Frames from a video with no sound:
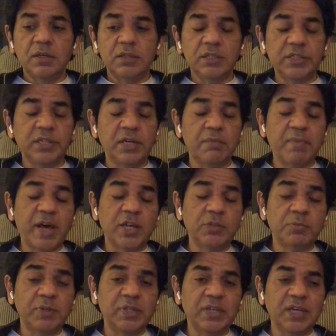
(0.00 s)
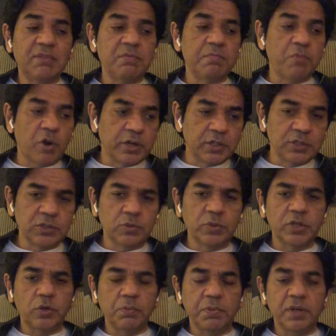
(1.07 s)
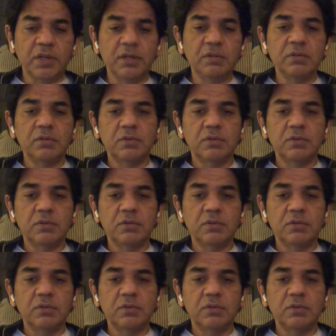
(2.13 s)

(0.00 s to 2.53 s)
the senior management, they give importance to their opinion,